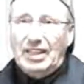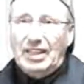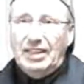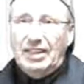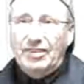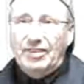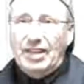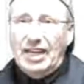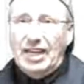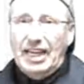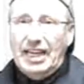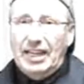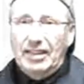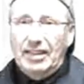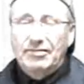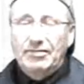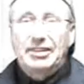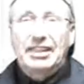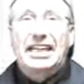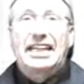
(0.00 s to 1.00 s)

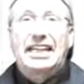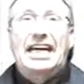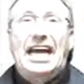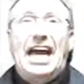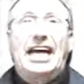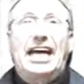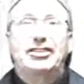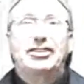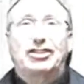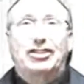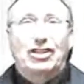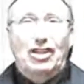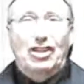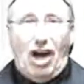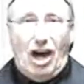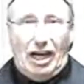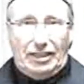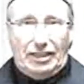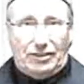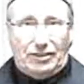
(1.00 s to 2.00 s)
they cast
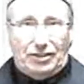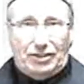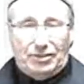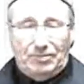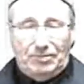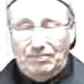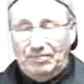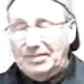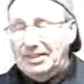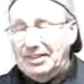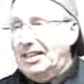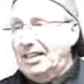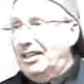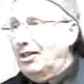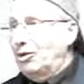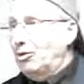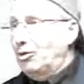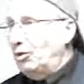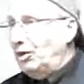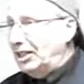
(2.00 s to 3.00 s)
lots,
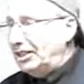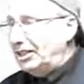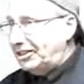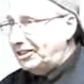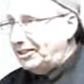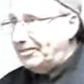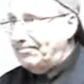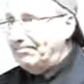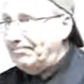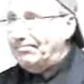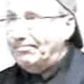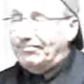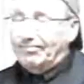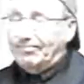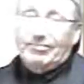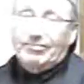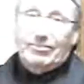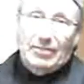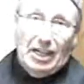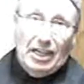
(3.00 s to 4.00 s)
which,
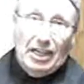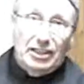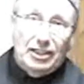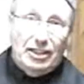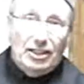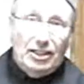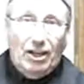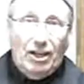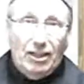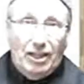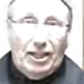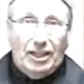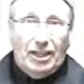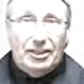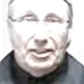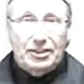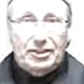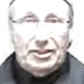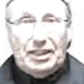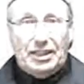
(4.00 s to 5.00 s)
well, in all
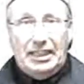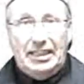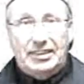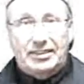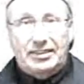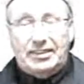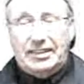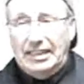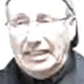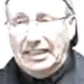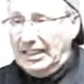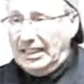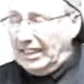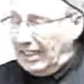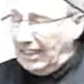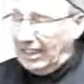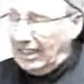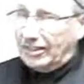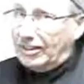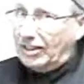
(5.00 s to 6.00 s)
honesty,
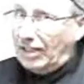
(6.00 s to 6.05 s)
it's